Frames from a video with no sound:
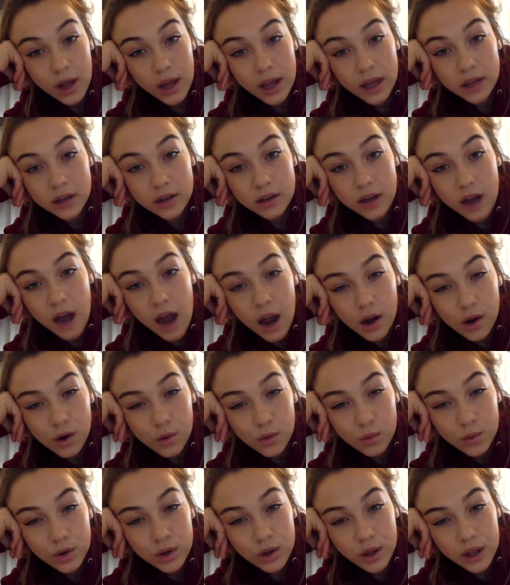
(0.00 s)
and I don't
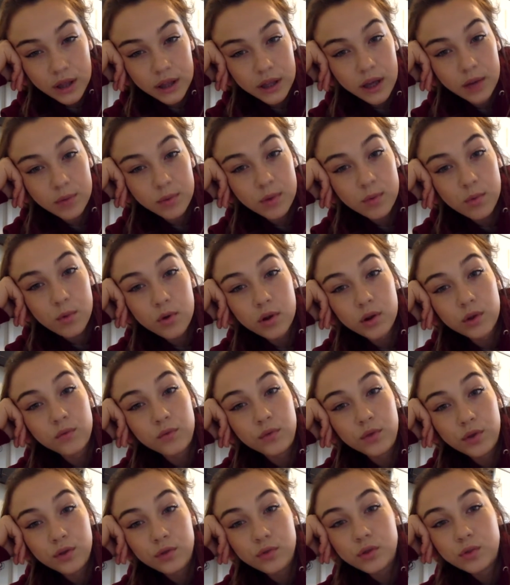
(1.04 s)
want to like get people
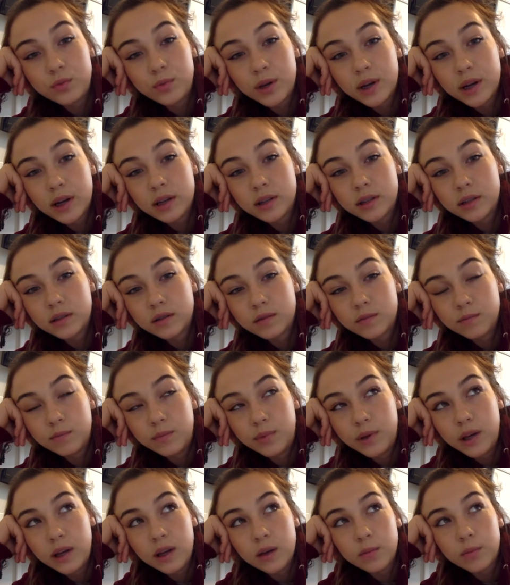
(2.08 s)
confused because
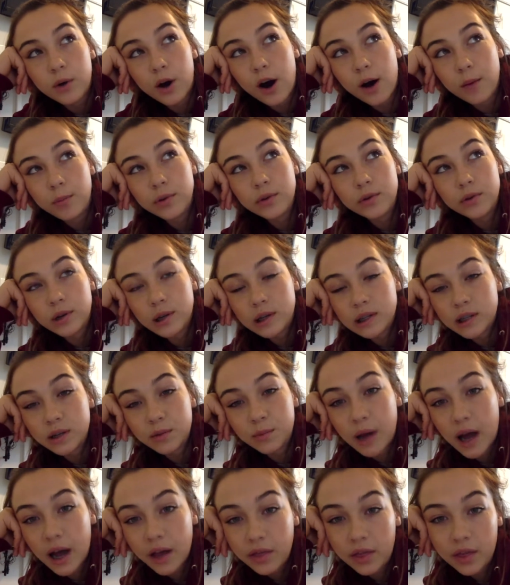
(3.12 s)
being popular isn't a
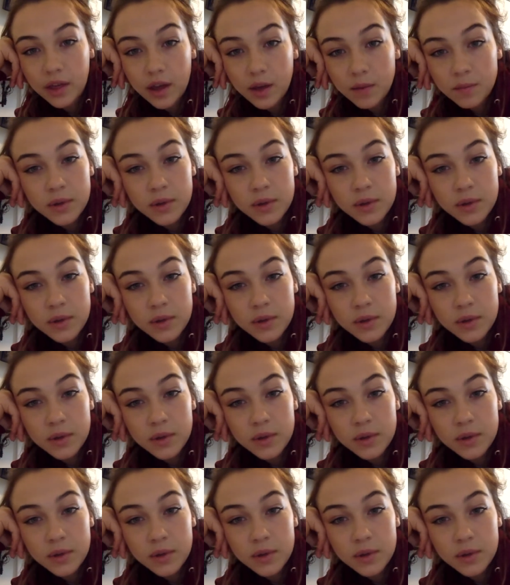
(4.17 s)
bad thing.